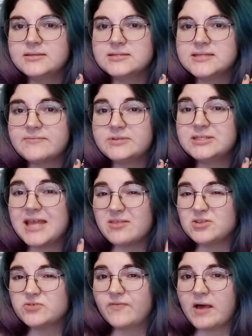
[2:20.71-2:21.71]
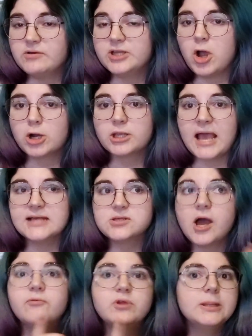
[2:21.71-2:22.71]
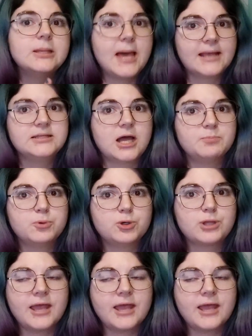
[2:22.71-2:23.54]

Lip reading: Seven Deaths of Alan Hardcastle. I really like that book.